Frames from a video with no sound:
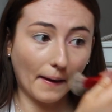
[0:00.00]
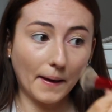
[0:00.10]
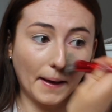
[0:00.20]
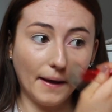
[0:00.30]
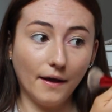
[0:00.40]

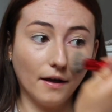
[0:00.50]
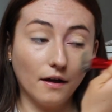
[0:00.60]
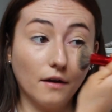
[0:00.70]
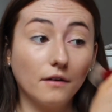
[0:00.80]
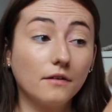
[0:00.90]

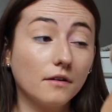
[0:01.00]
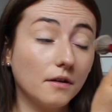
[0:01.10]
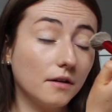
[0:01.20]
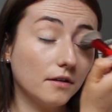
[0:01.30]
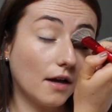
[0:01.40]
and
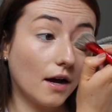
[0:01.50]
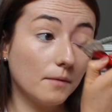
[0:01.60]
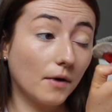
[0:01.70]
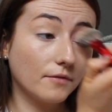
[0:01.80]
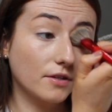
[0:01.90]
yeah,
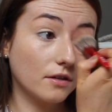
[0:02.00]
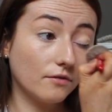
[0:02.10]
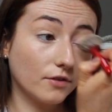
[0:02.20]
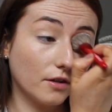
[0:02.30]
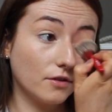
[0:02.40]
I'm obviously
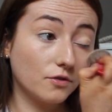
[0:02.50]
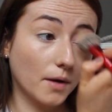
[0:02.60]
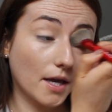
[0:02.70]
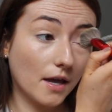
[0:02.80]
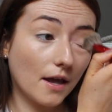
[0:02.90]
really
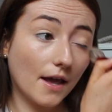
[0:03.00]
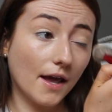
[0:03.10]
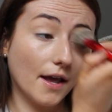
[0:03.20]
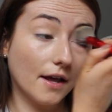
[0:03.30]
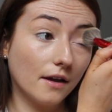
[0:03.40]
enjoying it
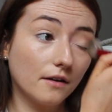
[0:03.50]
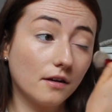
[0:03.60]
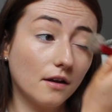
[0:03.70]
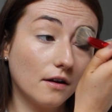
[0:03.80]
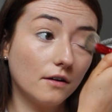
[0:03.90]
and
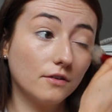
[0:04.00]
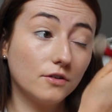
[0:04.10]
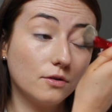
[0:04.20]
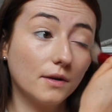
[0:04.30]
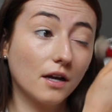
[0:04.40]

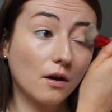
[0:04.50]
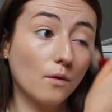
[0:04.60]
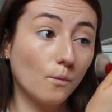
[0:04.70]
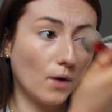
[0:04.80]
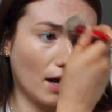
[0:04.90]
doing
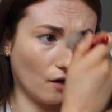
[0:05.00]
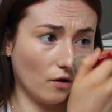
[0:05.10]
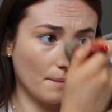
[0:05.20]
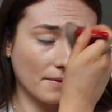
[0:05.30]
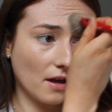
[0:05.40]

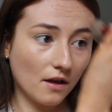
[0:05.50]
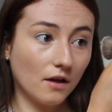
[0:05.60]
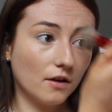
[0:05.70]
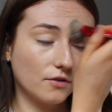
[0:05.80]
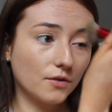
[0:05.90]
well.
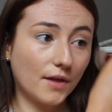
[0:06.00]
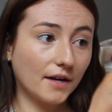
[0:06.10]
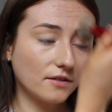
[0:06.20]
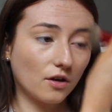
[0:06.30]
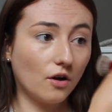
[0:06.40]
So
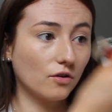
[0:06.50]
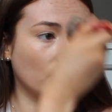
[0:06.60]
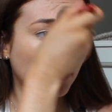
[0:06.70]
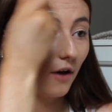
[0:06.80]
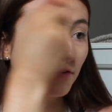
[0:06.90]
that is all
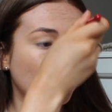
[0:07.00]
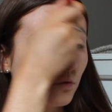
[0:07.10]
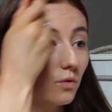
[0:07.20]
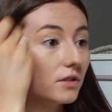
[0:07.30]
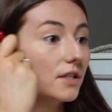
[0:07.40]
good on the
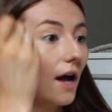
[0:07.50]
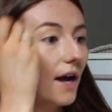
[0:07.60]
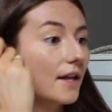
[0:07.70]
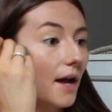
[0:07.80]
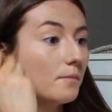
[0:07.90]
school
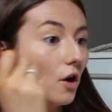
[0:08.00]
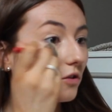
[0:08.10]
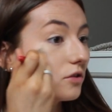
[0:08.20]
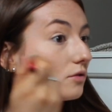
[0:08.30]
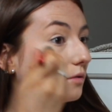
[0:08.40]
side. I'm
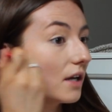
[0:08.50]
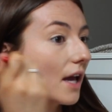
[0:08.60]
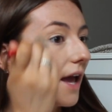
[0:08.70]
also doing